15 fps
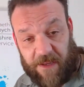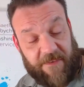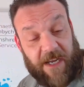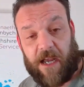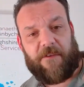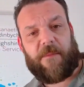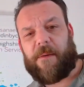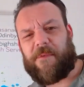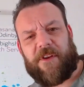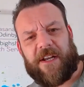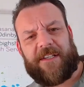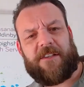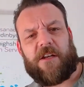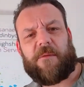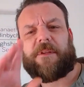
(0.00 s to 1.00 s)
can't remember the
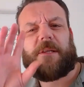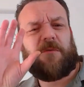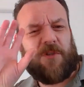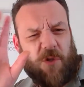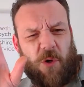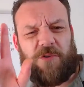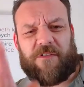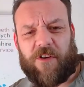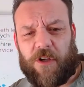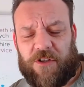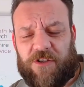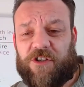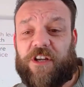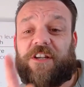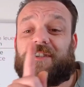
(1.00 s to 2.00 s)
rest of them, but there was loads of good
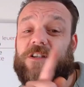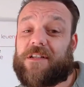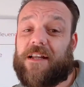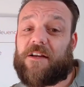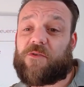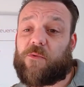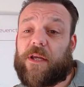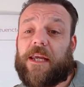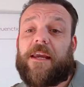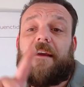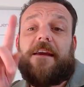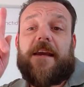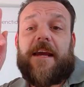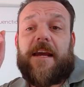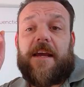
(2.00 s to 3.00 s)
suggestions last week.
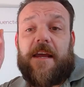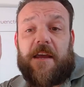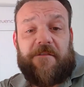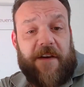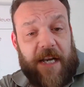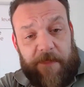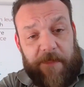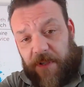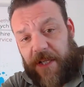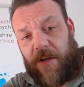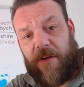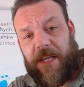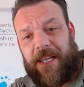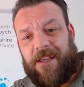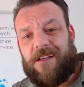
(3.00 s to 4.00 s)
If anybody
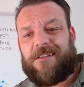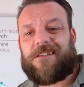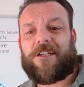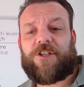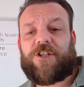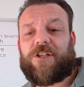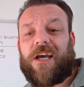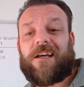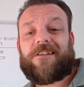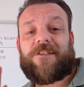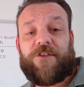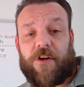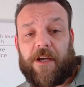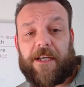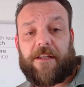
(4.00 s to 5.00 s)
on here has
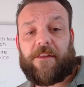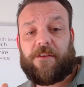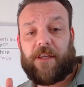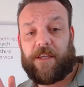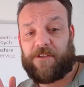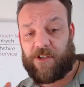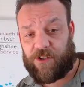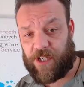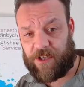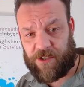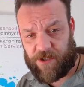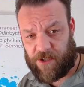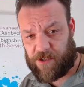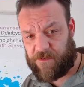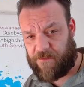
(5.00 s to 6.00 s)
tried the
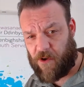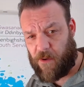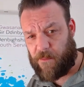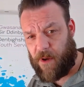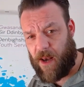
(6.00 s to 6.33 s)
suggestions from